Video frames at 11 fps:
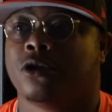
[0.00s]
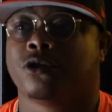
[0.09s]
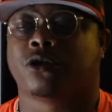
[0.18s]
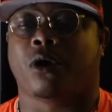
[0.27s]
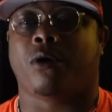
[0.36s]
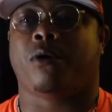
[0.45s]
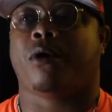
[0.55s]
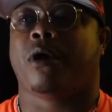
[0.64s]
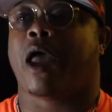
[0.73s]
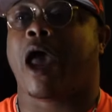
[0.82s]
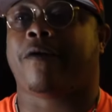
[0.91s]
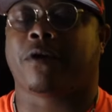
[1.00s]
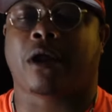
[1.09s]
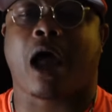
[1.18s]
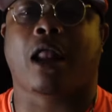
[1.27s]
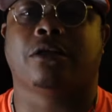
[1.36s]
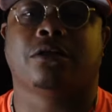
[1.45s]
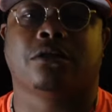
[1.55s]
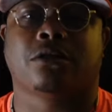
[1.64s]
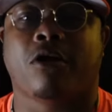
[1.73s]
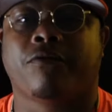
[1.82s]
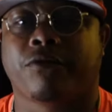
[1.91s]
So after college is
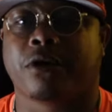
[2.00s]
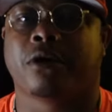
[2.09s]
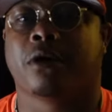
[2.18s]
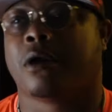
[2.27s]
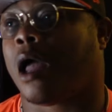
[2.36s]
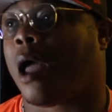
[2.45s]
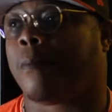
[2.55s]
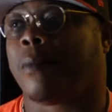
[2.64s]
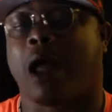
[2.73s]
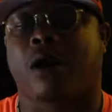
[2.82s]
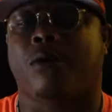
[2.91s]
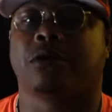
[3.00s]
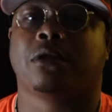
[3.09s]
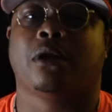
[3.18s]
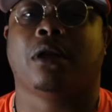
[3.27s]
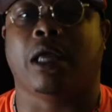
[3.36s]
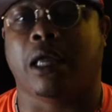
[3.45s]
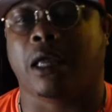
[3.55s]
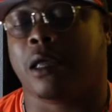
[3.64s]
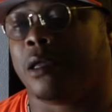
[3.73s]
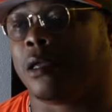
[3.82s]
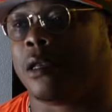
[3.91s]
over, I'm not going to the league.